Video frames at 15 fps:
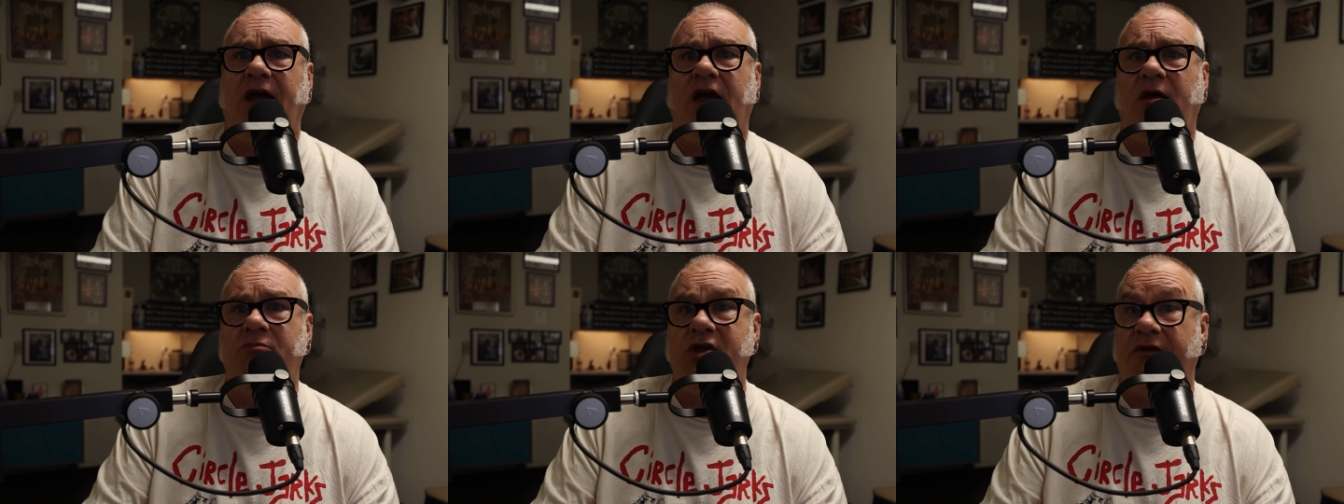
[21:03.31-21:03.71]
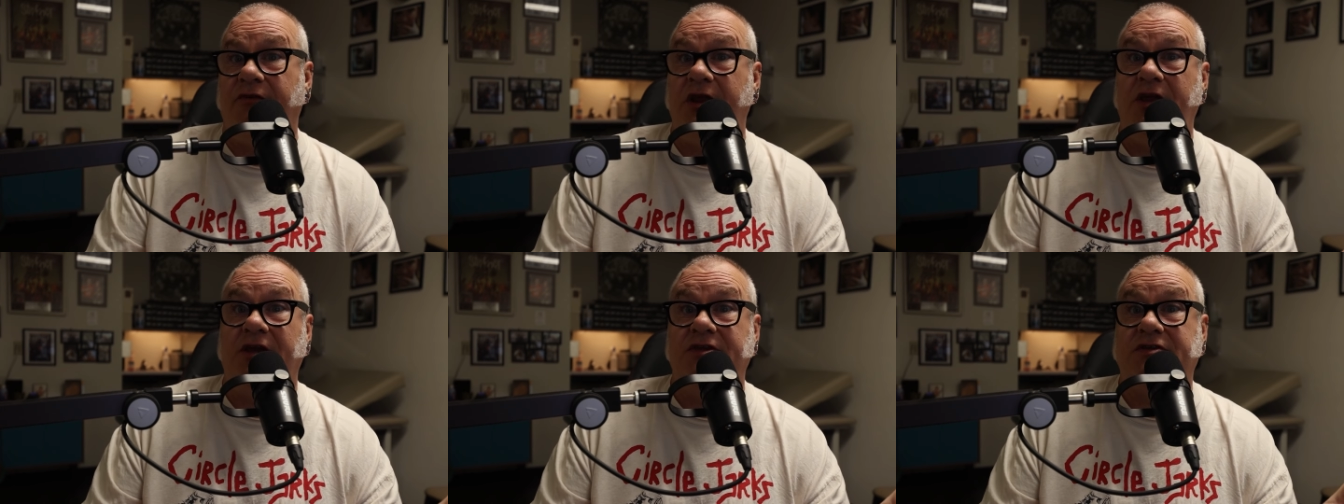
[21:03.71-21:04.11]
Um, do you
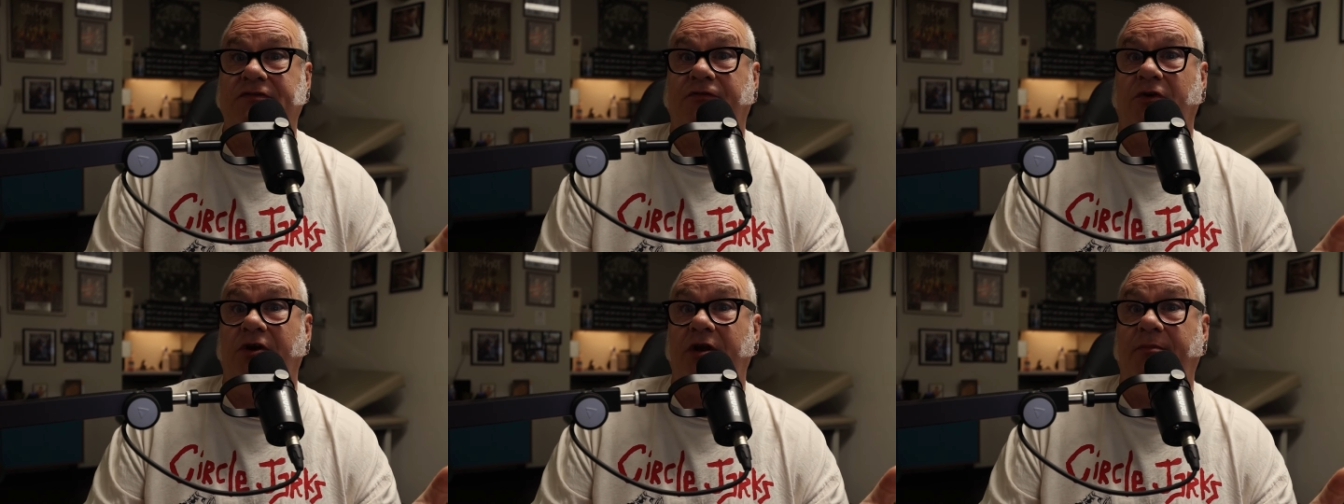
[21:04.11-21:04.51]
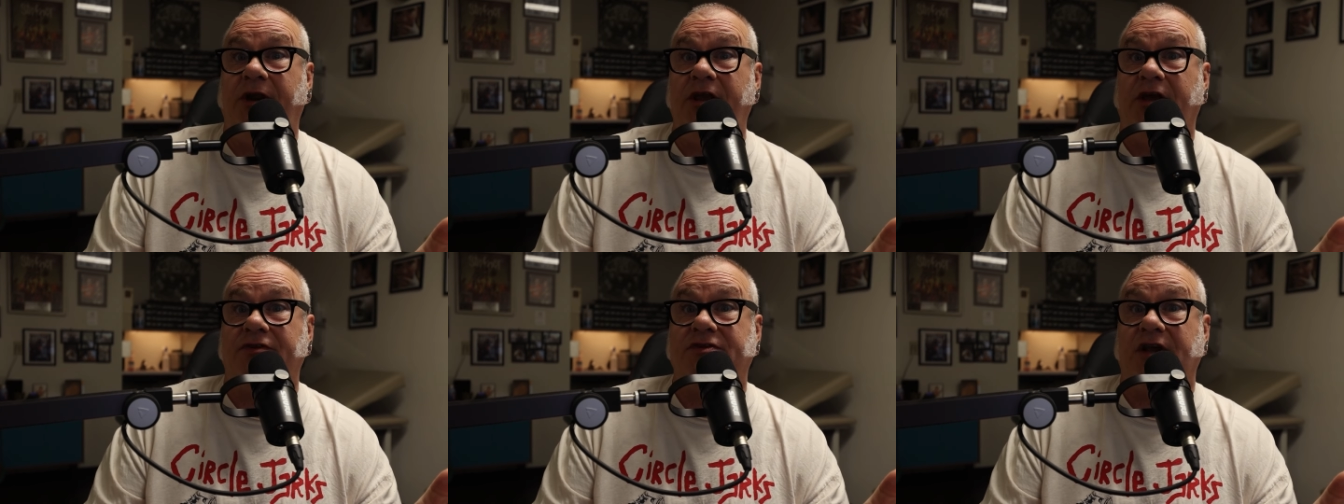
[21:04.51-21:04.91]
have any hints for
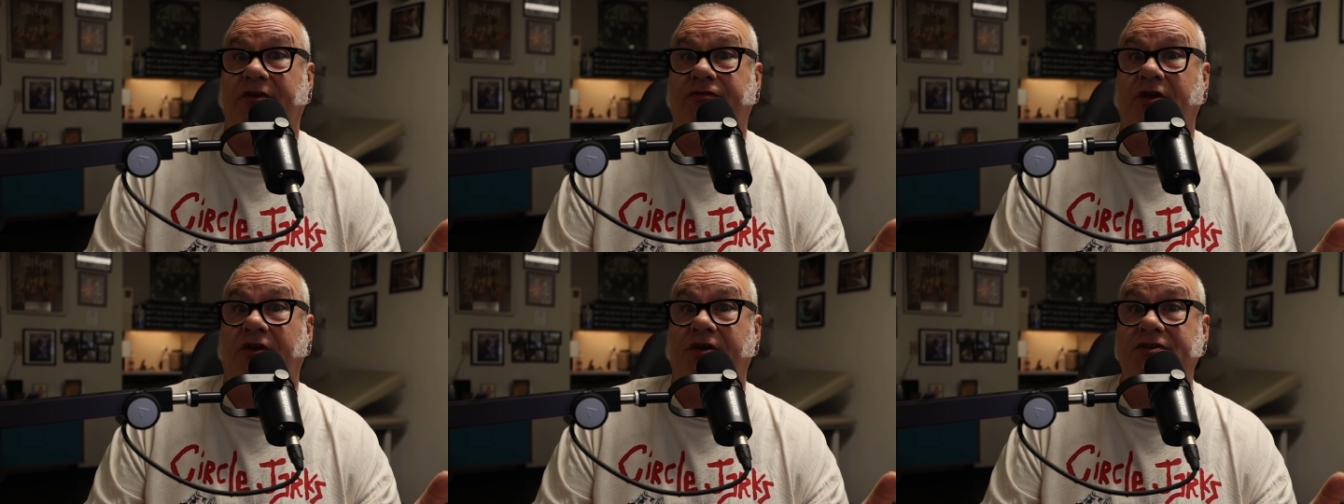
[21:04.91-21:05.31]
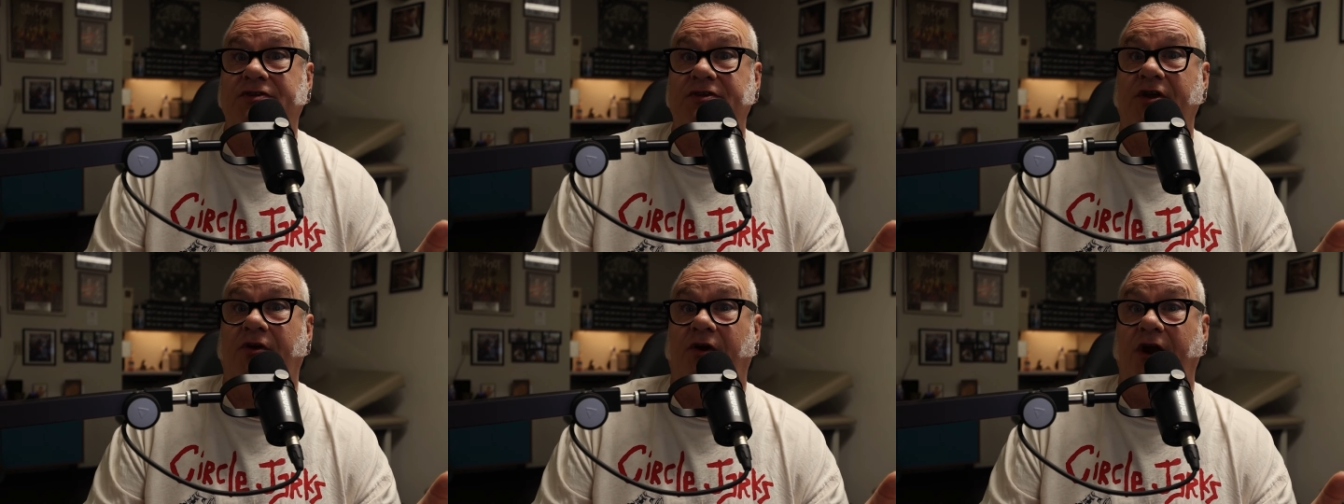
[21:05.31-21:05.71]
anybody else out there
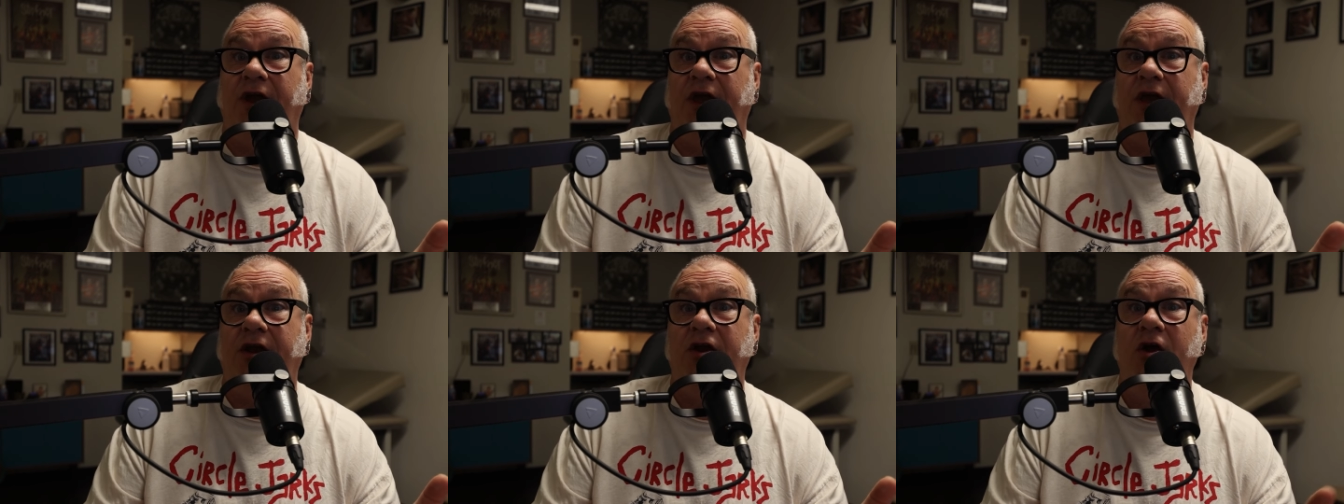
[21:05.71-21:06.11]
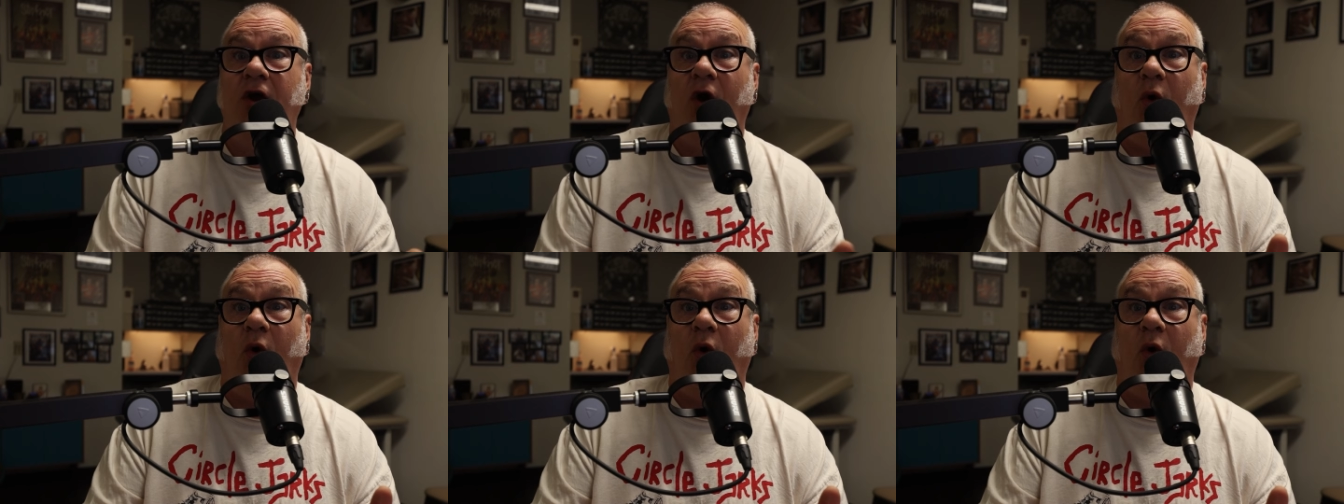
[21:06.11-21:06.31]
considering it